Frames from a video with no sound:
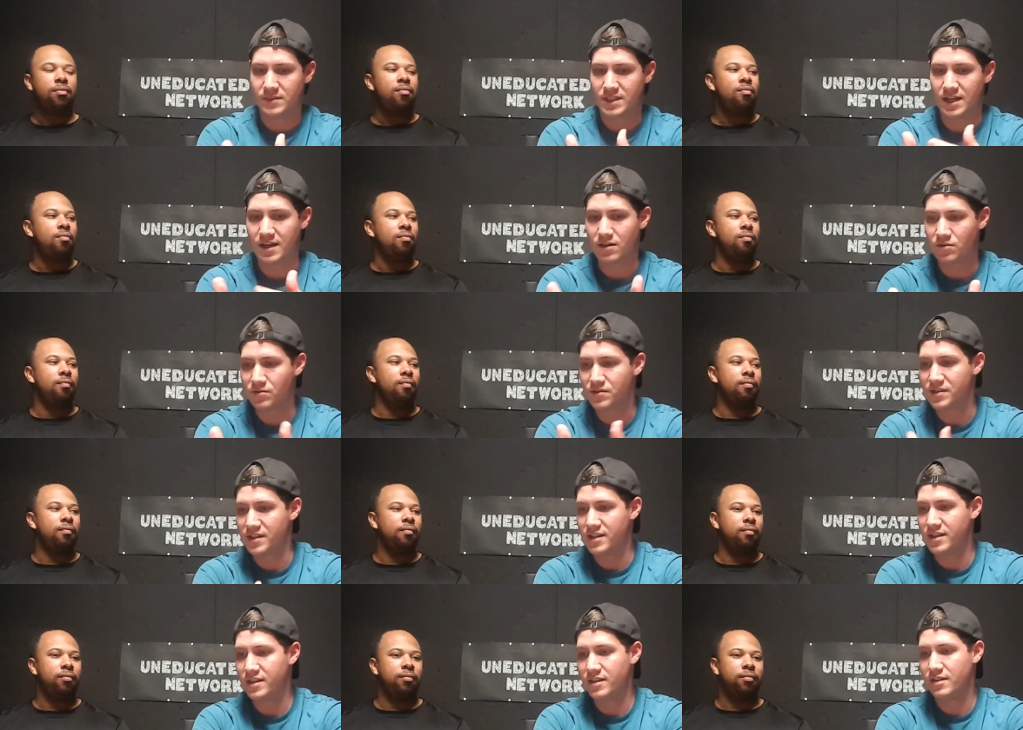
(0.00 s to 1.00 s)
Speaker 1: Uh, I don't
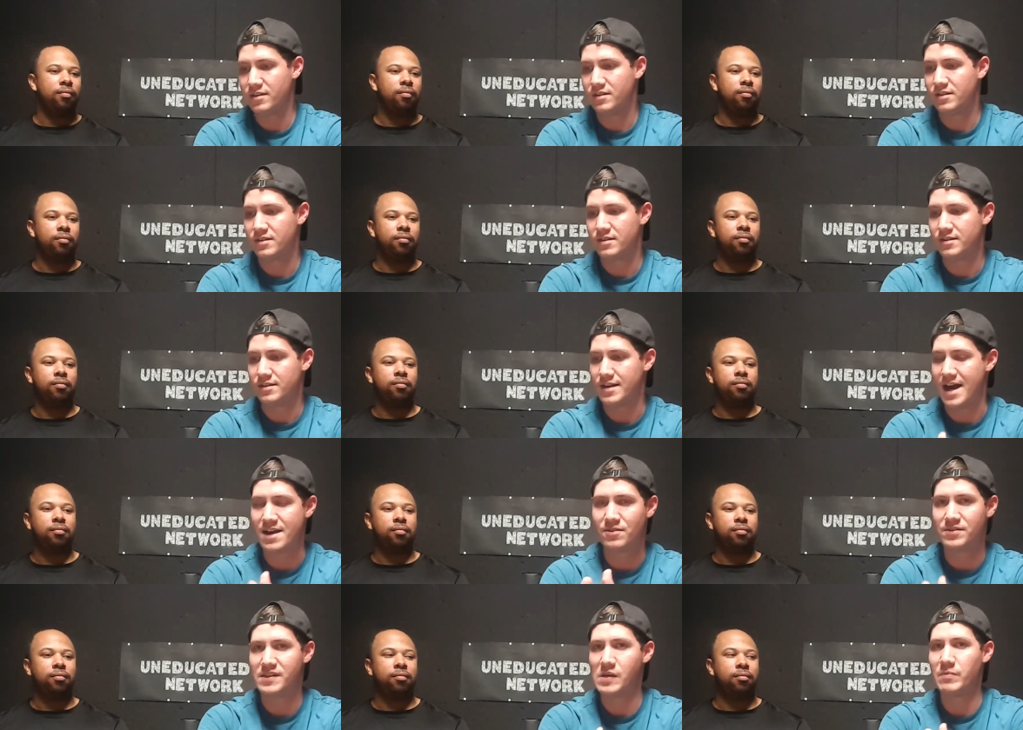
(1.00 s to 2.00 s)
see, I
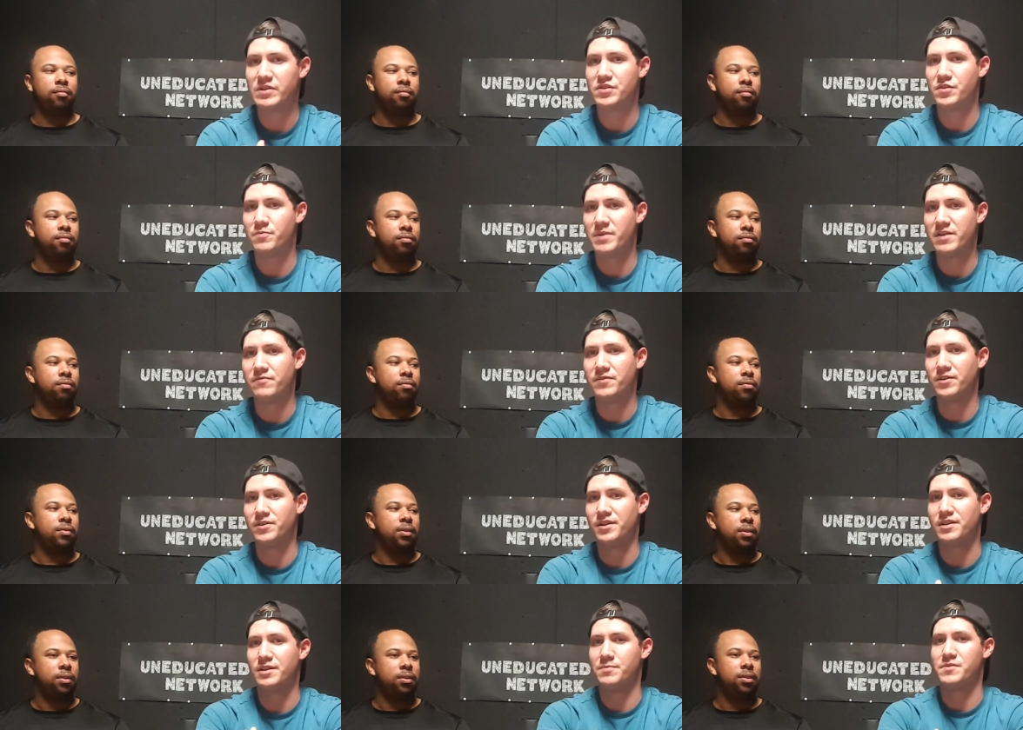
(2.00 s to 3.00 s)
don't see Mr. Mayfield
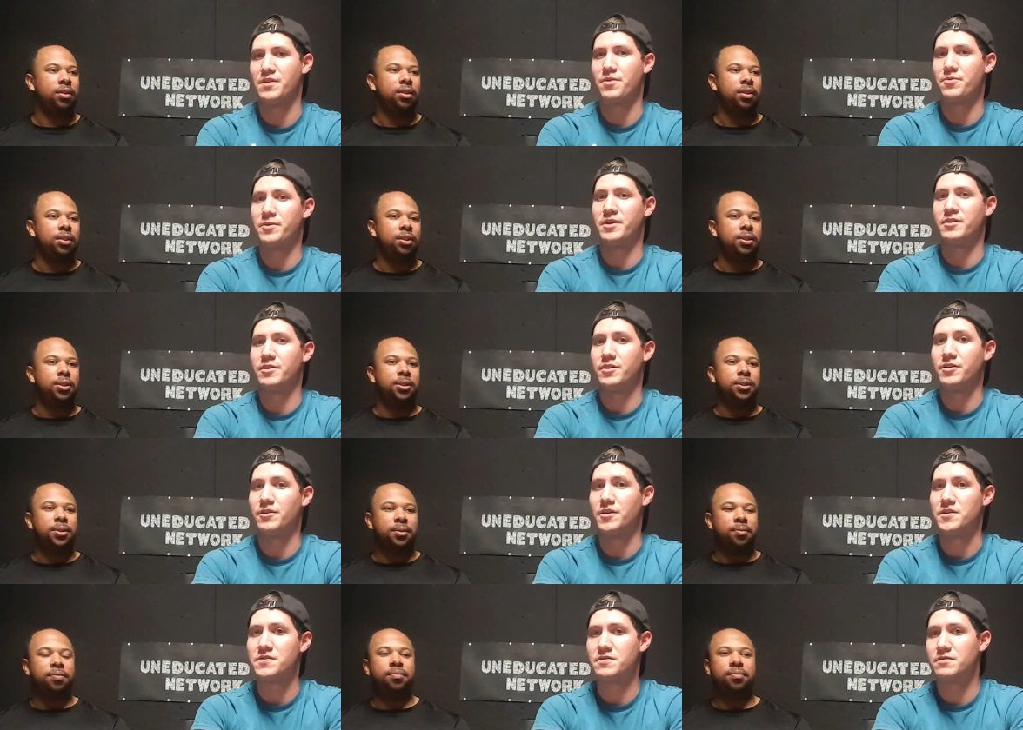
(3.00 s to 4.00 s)
eclipsing 300
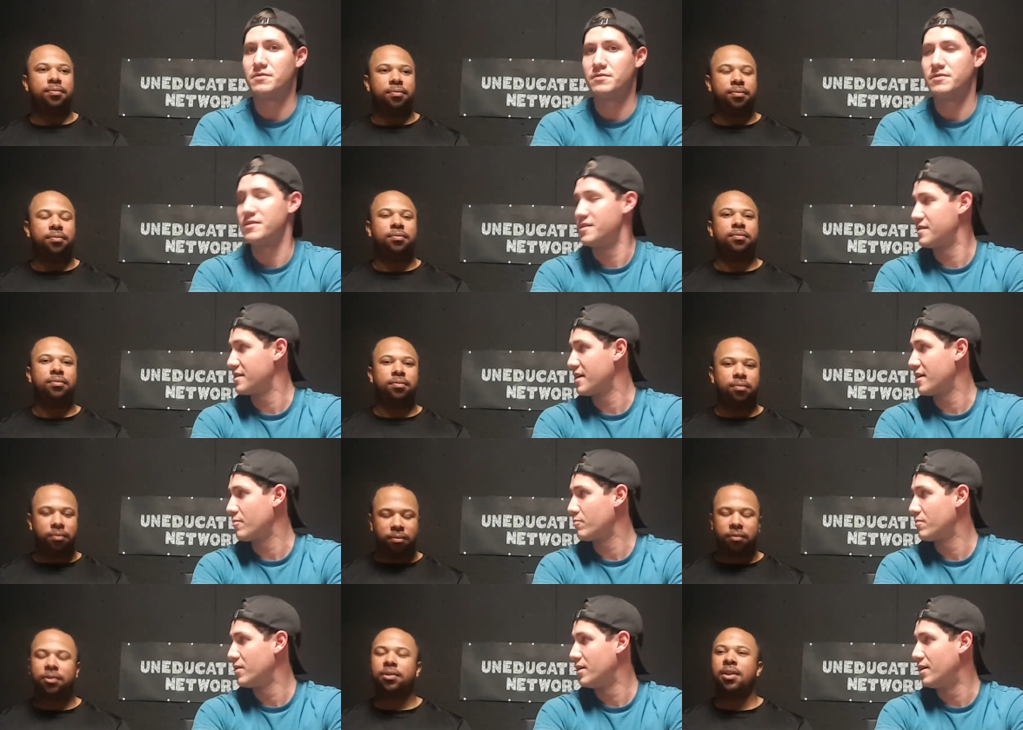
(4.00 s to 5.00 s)
yards this
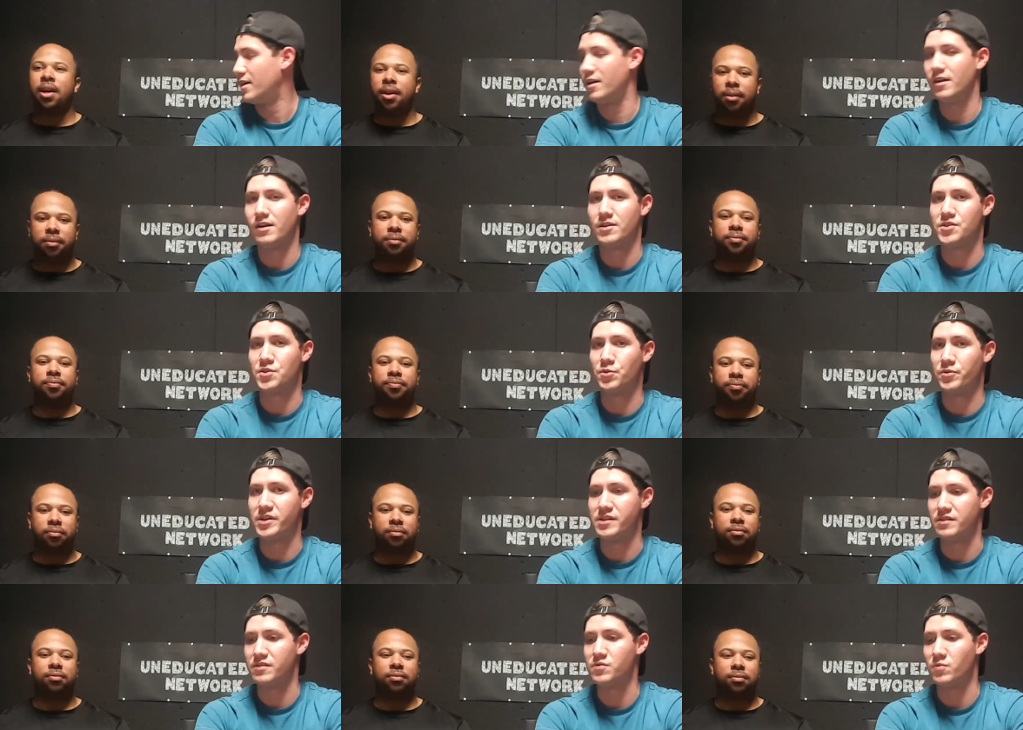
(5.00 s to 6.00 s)
game. Uh, two
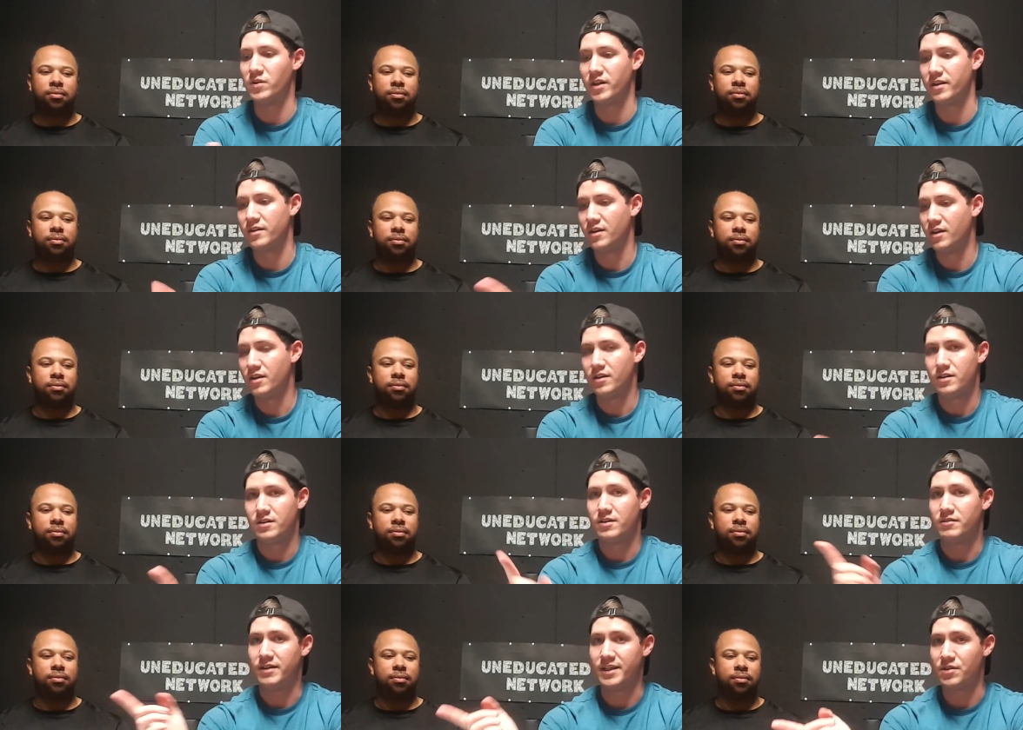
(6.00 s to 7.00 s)
reasons: one,
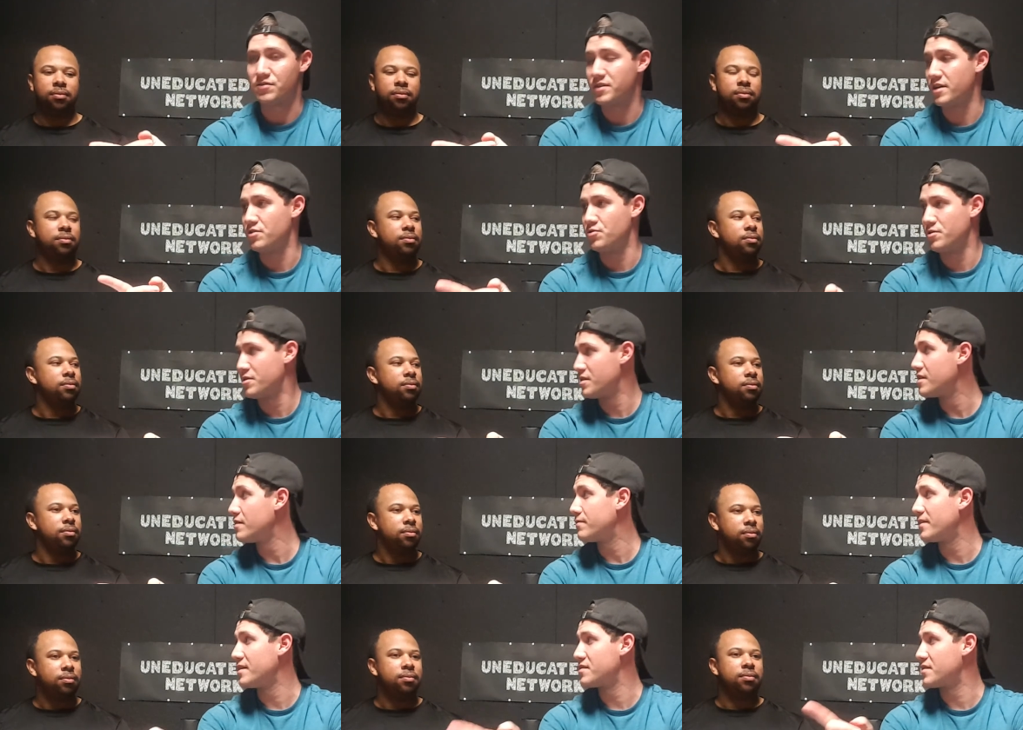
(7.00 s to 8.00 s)
like you said, Georgia's
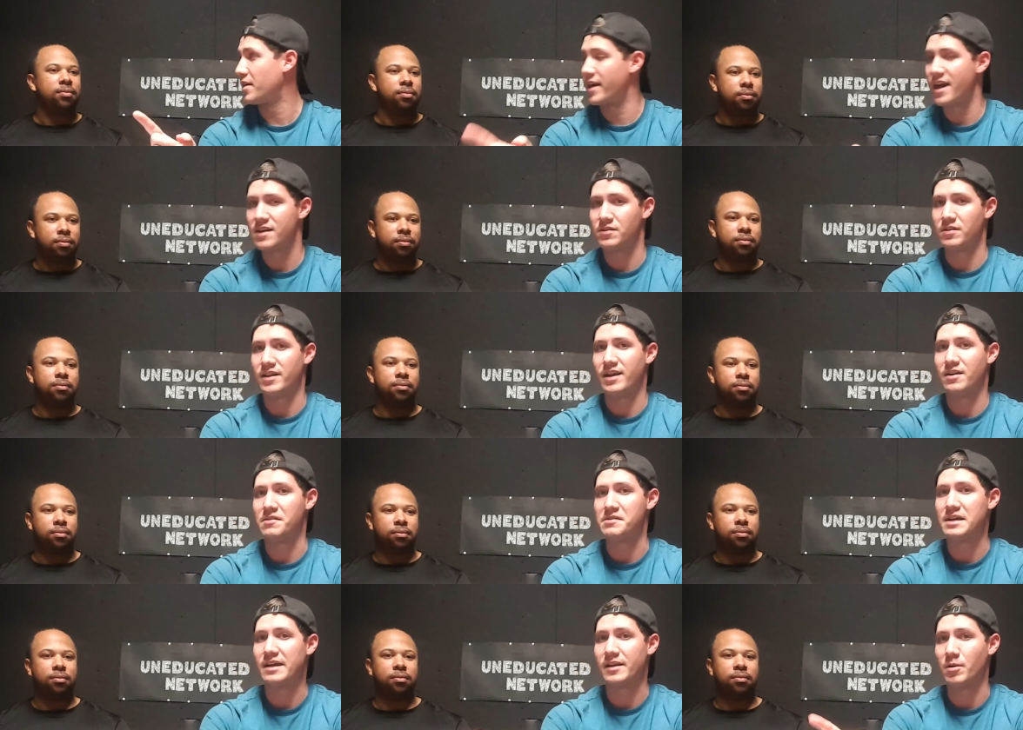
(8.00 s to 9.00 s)
defense, their guys on the
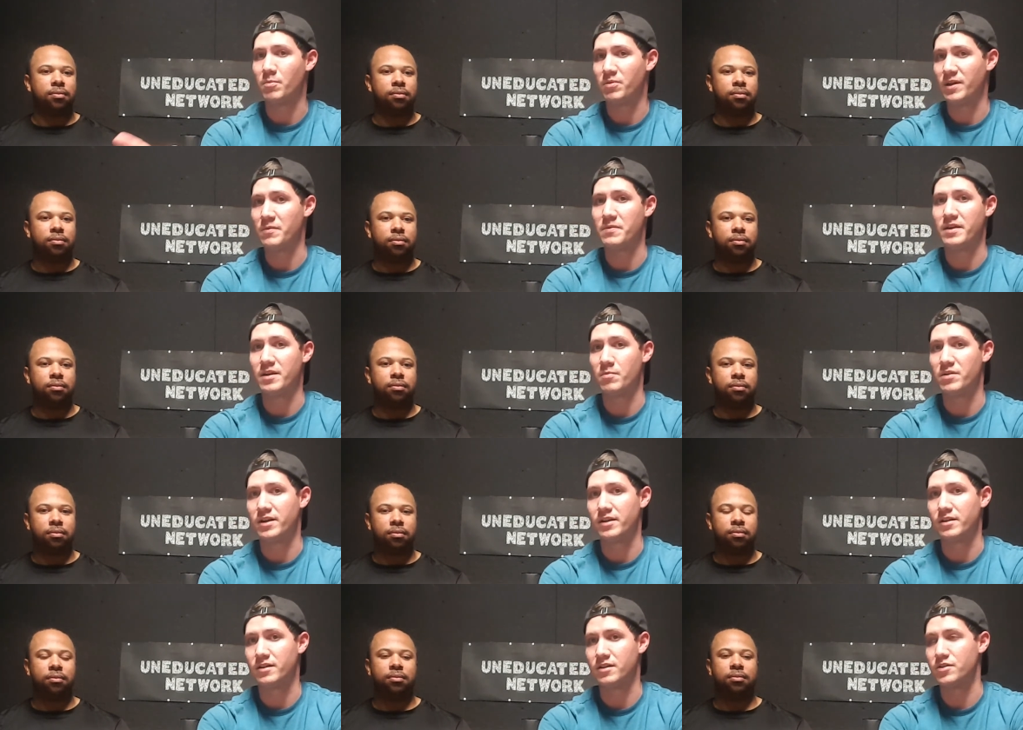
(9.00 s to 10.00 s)
outside can play with
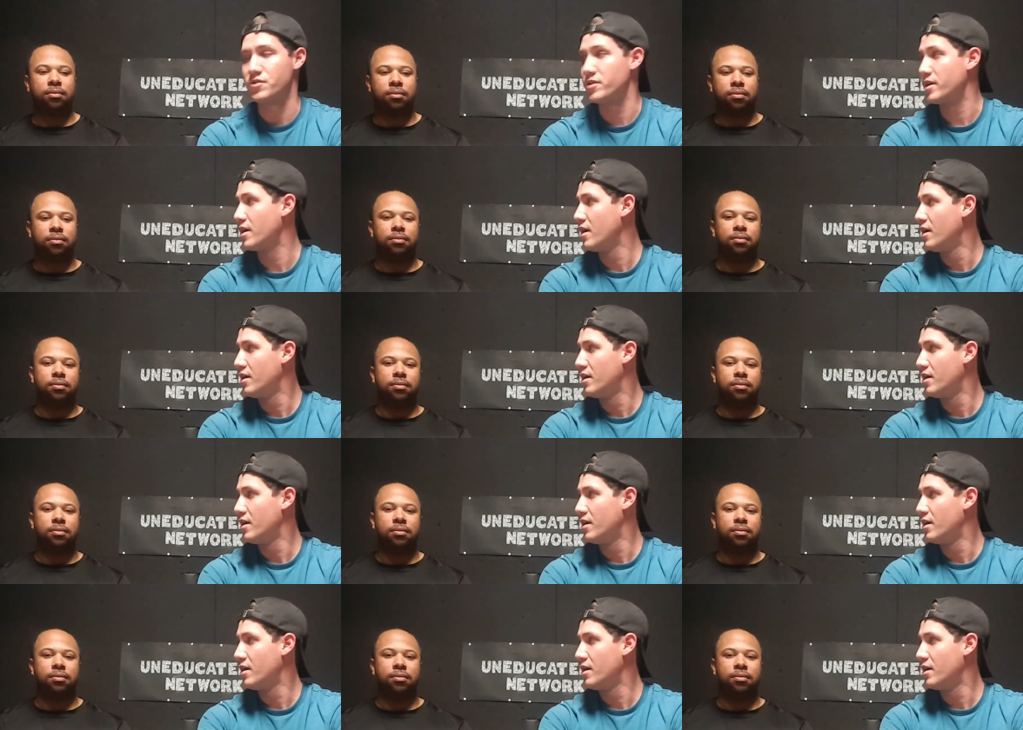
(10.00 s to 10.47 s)
anybody in the country.